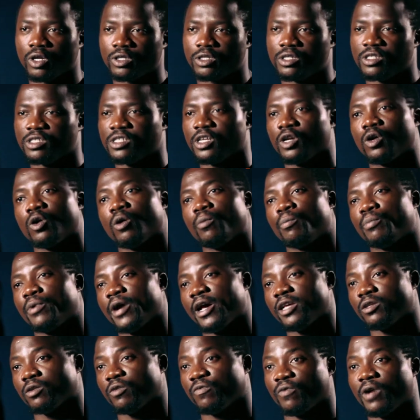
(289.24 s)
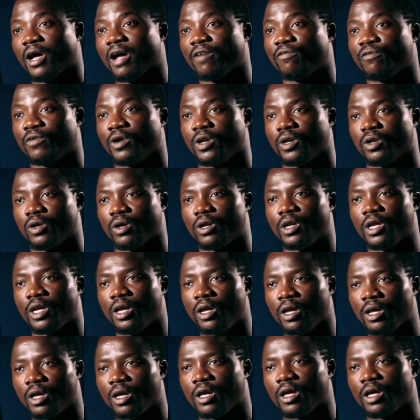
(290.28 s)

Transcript: got the second prize of Afri Nolly,